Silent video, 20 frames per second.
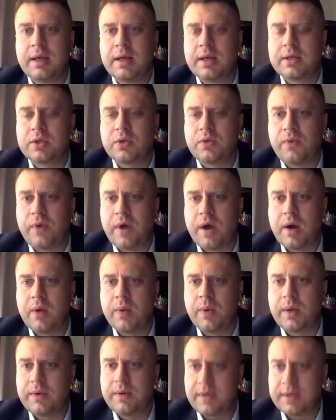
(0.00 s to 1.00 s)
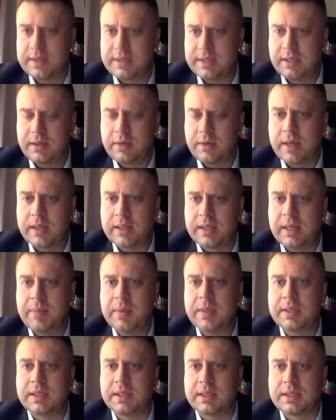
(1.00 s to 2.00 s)
So far, we have seen quite
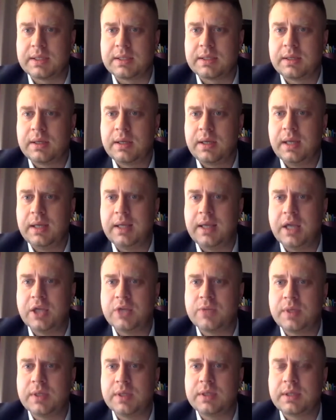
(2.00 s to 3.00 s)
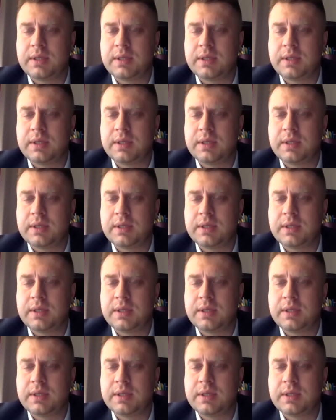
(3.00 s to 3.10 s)
limited engagement.